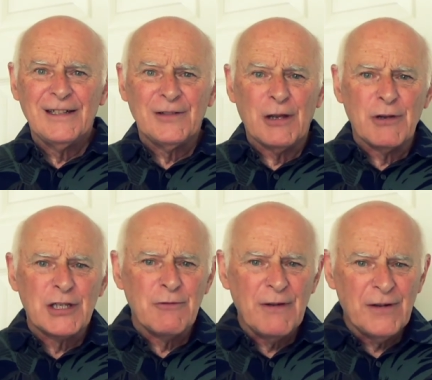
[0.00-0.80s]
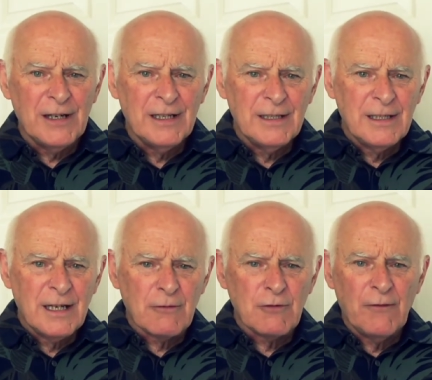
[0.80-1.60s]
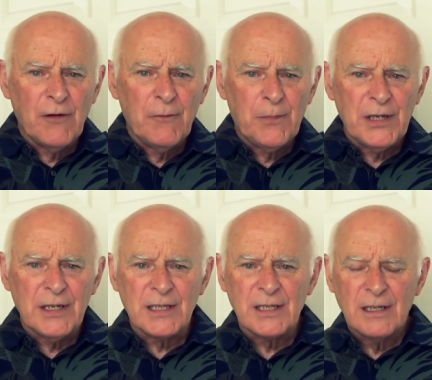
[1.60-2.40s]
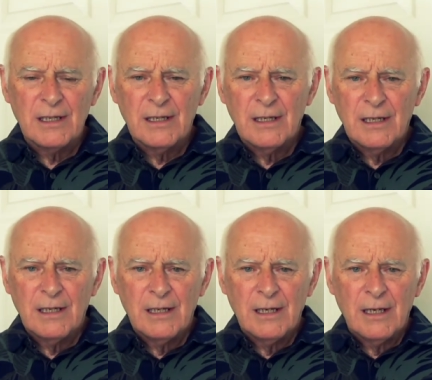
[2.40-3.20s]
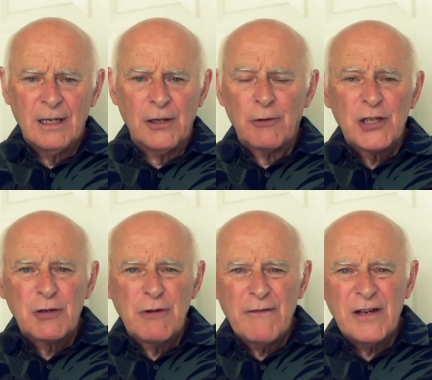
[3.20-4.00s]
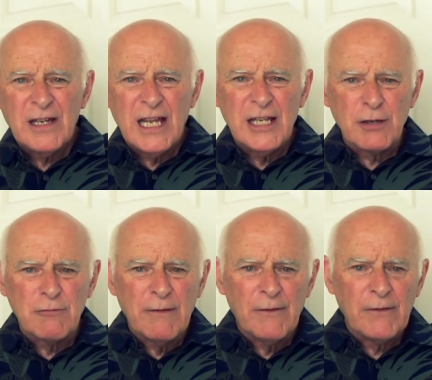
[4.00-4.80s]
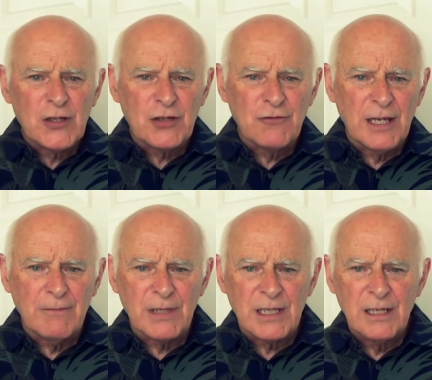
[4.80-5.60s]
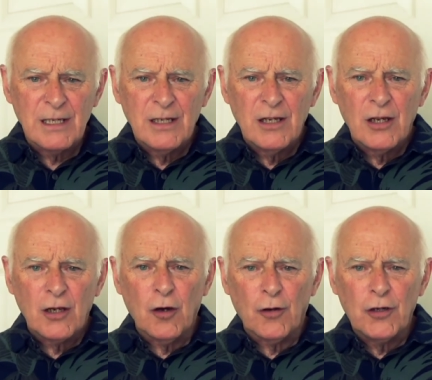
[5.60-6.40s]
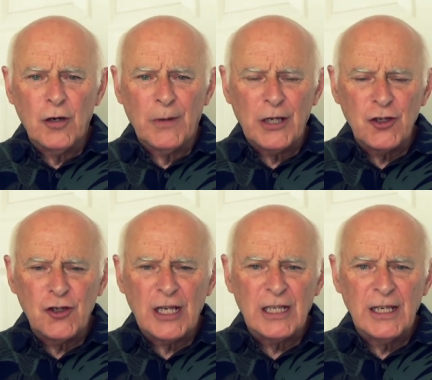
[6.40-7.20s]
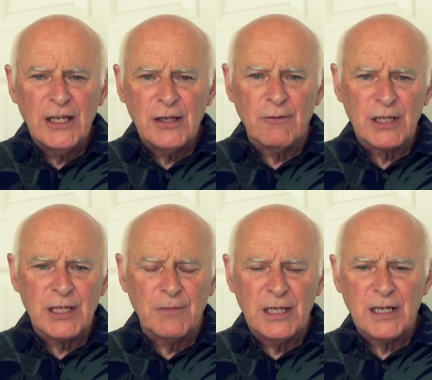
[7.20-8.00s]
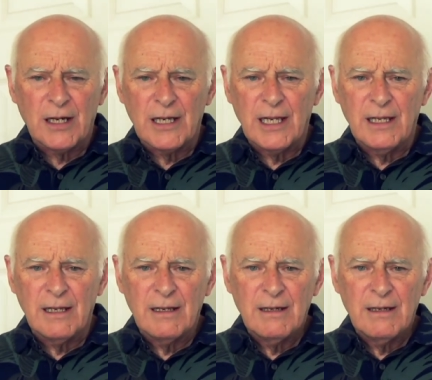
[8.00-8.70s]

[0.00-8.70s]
There is a river of peace. There is a river, it's a river of streams. God coming gently to us to meet our need.